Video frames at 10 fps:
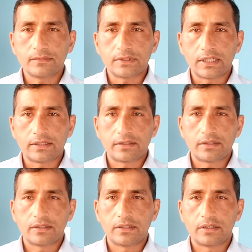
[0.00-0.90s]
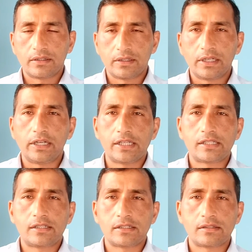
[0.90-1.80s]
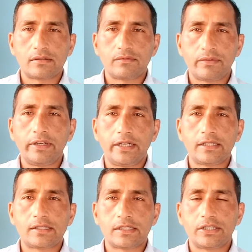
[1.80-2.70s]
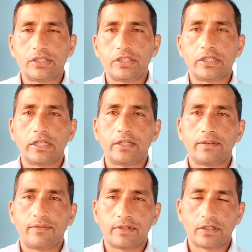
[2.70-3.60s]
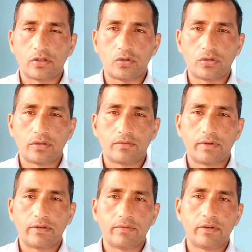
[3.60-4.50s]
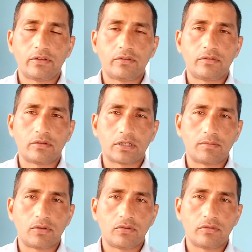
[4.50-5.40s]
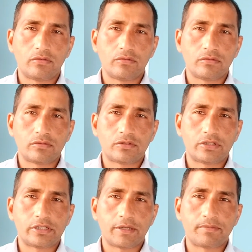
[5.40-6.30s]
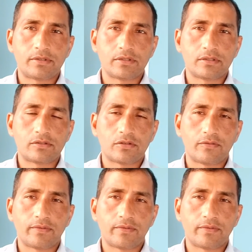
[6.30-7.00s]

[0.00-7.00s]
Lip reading: That we will discuss in detail further on when we will talk about those chapters of